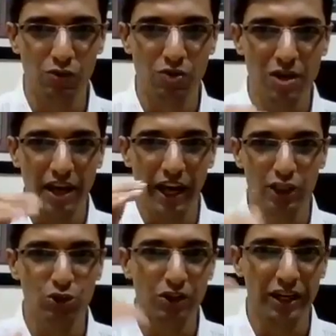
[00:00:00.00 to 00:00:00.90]
to
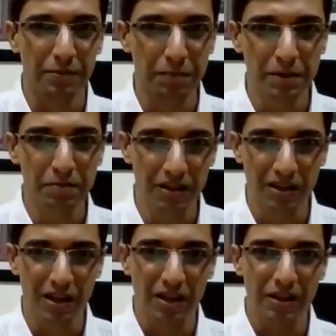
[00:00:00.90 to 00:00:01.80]
educate people
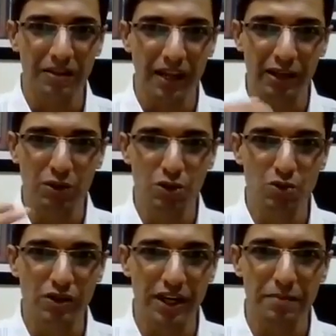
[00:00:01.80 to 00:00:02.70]
that
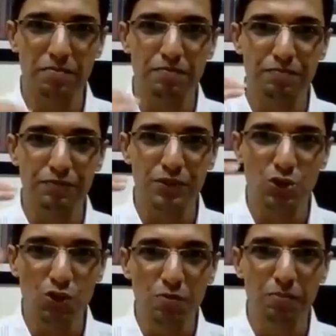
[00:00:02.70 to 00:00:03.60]
you can
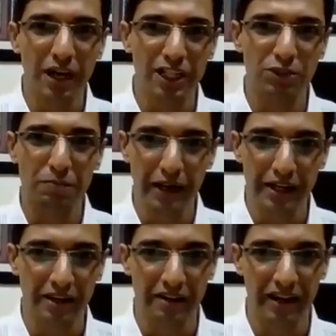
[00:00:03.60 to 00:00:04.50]
do much
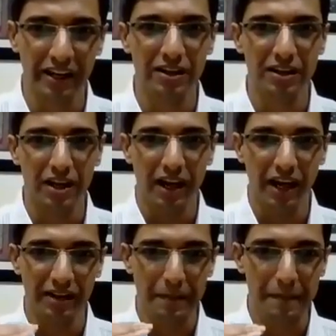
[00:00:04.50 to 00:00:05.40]
better, right?
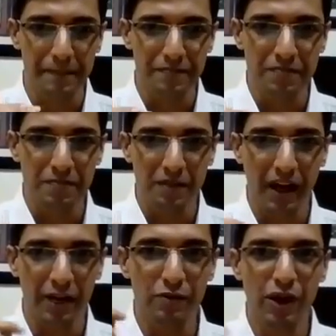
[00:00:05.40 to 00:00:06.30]
And
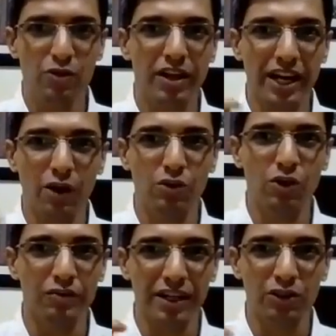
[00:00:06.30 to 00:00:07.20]
we have to get out
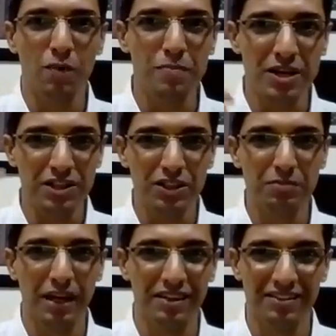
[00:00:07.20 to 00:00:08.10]
of that competition
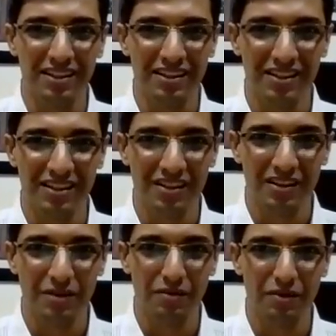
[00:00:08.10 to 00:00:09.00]
mindset.
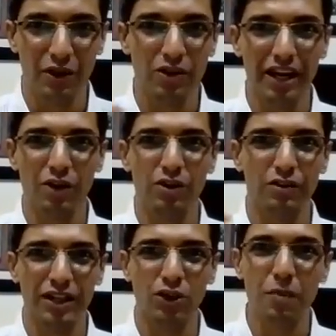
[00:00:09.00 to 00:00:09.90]
We have to get out of
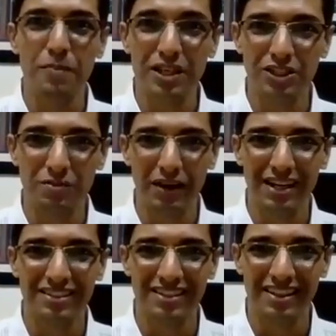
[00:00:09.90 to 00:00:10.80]
that competition
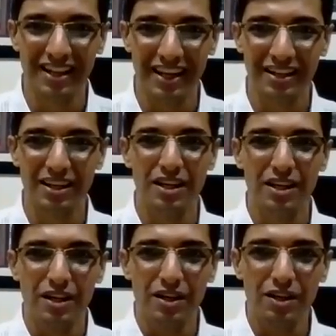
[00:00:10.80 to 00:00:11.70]
mindset and
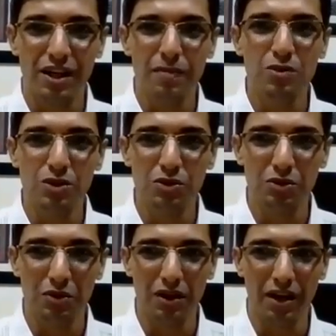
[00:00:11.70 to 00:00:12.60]
come
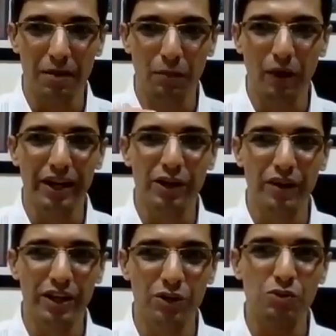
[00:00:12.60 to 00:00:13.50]
to a point
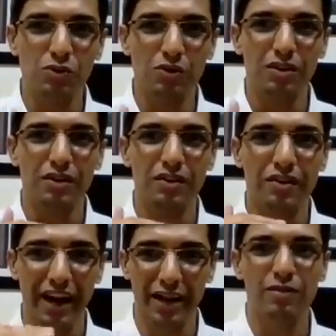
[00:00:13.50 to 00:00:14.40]
where you drive